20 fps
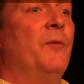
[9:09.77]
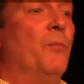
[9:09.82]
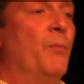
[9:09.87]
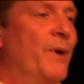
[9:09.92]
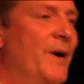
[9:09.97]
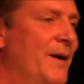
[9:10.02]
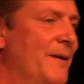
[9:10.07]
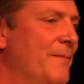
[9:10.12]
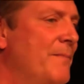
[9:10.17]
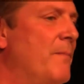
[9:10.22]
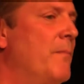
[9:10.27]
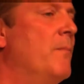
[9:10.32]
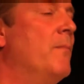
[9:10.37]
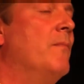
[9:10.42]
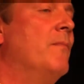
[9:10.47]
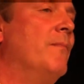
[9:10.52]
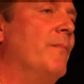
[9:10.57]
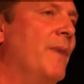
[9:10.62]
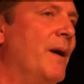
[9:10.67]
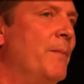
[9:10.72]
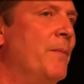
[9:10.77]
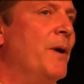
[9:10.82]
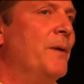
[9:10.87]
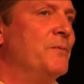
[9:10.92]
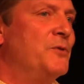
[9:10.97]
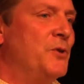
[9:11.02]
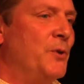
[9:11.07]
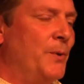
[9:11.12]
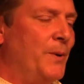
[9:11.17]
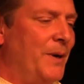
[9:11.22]
But my
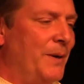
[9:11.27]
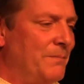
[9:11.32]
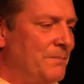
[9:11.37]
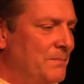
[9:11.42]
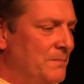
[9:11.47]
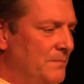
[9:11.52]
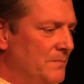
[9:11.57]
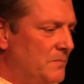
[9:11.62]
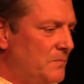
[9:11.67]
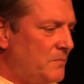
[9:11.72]
mom showed up,